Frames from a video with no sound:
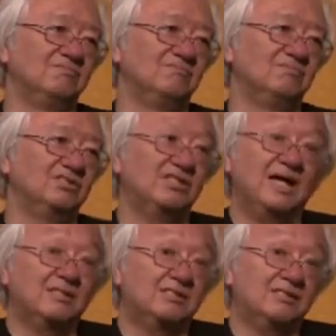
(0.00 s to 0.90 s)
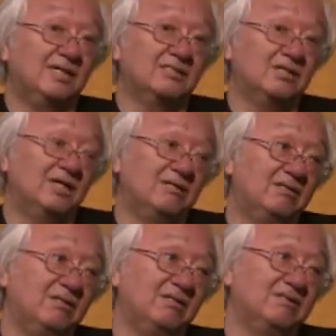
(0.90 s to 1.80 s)
It's not to say it's not
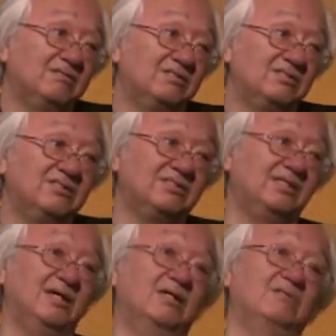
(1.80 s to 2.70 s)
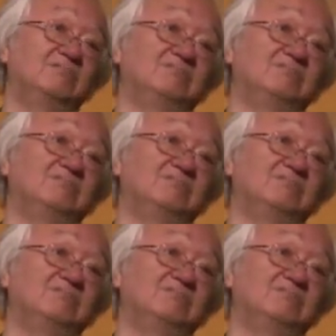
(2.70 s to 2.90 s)
there. It's just to say I don't